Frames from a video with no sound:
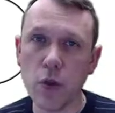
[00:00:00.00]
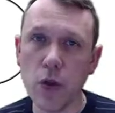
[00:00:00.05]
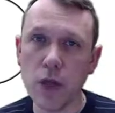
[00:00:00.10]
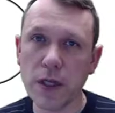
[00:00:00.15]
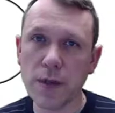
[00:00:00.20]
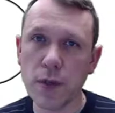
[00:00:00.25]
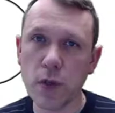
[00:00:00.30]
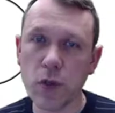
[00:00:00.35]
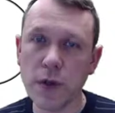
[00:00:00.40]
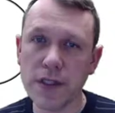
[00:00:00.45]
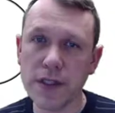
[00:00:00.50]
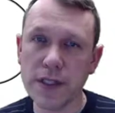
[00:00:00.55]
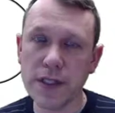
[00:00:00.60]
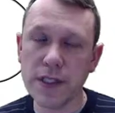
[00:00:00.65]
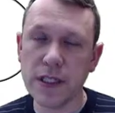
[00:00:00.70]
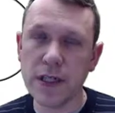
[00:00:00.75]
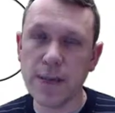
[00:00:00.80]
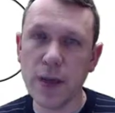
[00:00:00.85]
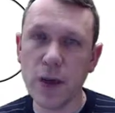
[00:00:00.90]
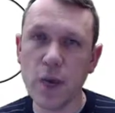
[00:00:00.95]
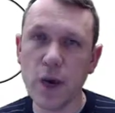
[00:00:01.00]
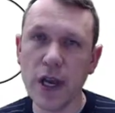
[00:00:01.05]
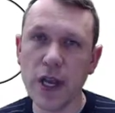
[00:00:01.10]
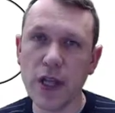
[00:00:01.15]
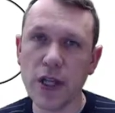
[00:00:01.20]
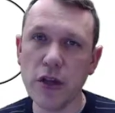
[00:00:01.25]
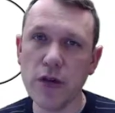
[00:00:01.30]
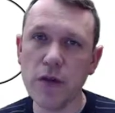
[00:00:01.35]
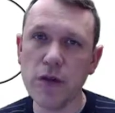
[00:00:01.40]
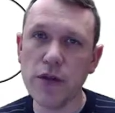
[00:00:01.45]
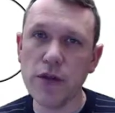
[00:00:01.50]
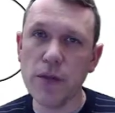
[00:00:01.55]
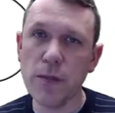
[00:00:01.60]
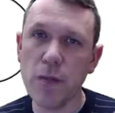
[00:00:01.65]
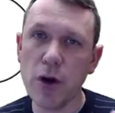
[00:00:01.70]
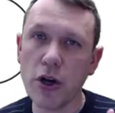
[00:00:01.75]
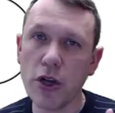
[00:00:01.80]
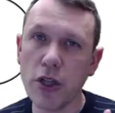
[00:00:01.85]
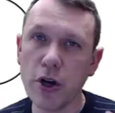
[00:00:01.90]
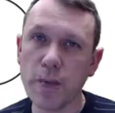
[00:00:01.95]
The welcome quiz is going to be what I use
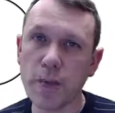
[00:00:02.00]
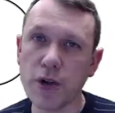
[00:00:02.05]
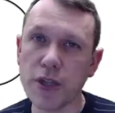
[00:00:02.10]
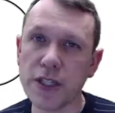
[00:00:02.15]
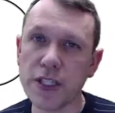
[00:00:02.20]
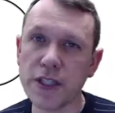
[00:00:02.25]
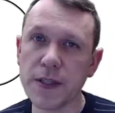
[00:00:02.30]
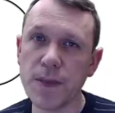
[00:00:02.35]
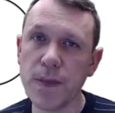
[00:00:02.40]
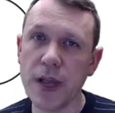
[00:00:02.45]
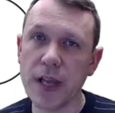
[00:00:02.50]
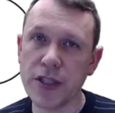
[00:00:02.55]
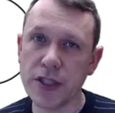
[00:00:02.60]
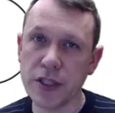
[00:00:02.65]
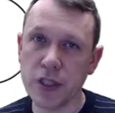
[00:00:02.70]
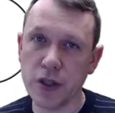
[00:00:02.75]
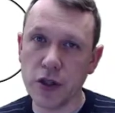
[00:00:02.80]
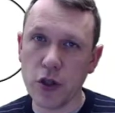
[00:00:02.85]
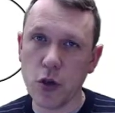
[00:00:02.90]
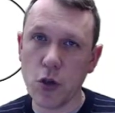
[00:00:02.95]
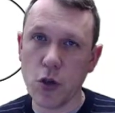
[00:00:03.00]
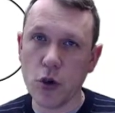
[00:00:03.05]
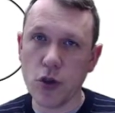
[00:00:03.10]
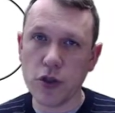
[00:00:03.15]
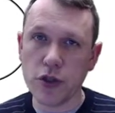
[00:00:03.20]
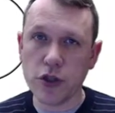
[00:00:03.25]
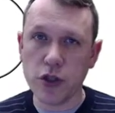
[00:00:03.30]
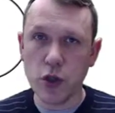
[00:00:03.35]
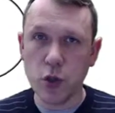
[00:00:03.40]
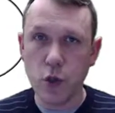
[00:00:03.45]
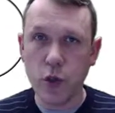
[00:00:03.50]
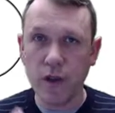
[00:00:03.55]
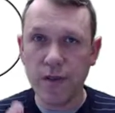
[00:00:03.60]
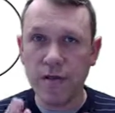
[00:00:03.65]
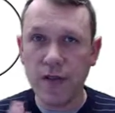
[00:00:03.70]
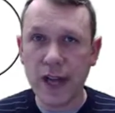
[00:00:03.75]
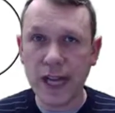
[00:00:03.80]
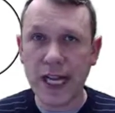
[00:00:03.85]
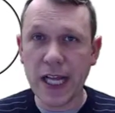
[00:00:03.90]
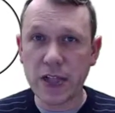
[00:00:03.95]
to mark your participation in the course, so with
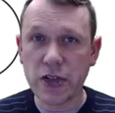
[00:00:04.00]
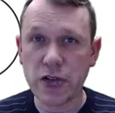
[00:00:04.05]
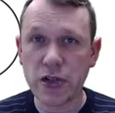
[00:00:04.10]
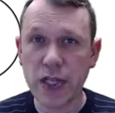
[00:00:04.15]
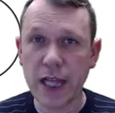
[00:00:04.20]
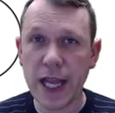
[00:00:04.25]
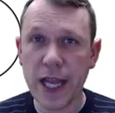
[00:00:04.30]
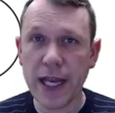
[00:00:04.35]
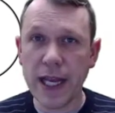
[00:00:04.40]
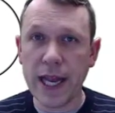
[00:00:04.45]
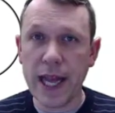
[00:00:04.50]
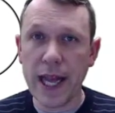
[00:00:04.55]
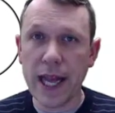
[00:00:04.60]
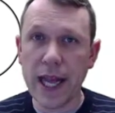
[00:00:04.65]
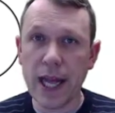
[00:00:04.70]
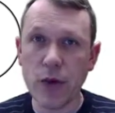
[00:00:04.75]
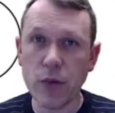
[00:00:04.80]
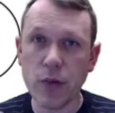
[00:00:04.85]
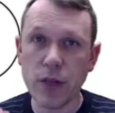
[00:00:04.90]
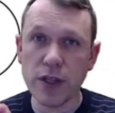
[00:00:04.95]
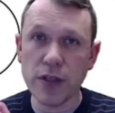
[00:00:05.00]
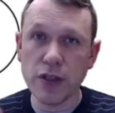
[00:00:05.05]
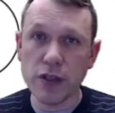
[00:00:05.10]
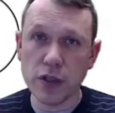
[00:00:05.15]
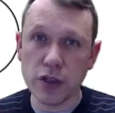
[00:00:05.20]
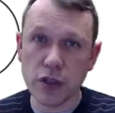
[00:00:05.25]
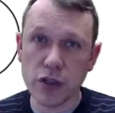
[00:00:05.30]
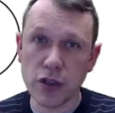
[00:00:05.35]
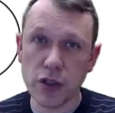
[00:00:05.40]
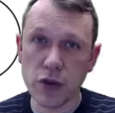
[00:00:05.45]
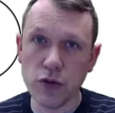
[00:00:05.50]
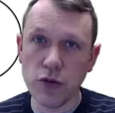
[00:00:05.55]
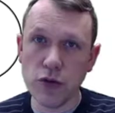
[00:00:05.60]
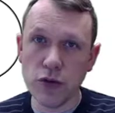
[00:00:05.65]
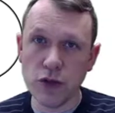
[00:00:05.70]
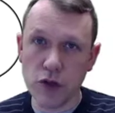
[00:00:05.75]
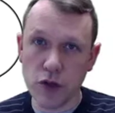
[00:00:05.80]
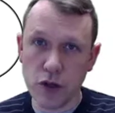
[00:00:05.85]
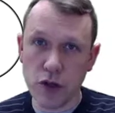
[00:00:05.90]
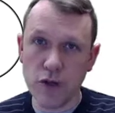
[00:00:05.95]
financial aid and with
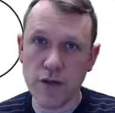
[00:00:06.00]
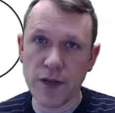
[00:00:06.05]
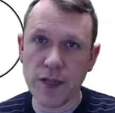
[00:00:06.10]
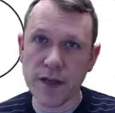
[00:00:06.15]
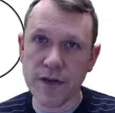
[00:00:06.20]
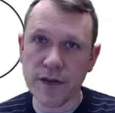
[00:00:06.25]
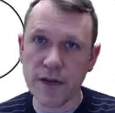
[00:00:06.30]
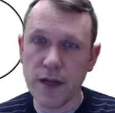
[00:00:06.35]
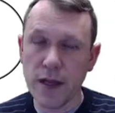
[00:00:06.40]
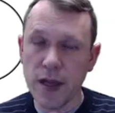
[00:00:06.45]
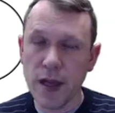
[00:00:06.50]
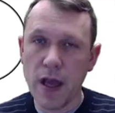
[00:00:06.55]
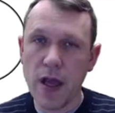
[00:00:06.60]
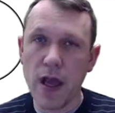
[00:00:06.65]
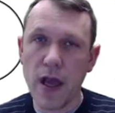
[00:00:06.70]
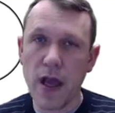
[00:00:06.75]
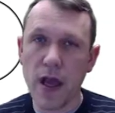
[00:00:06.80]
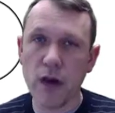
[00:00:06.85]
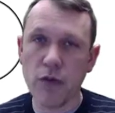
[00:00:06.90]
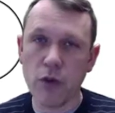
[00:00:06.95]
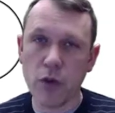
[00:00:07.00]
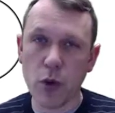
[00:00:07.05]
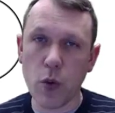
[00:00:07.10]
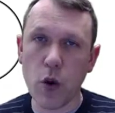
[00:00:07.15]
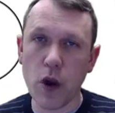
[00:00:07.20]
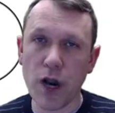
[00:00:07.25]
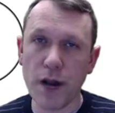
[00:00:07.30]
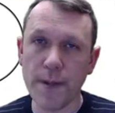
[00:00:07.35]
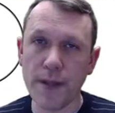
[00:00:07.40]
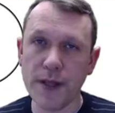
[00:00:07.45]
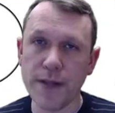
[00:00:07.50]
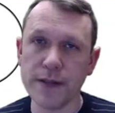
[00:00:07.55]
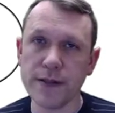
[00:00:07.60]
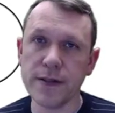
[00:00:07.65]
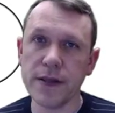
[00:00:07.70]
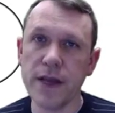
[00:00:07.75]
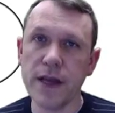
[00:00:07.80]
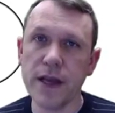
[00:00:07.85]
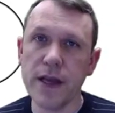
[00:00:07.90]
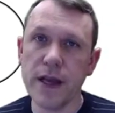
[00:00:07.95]
student service uh,
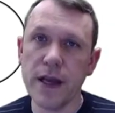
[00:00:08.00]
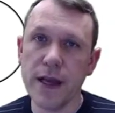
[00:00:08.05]
requirements.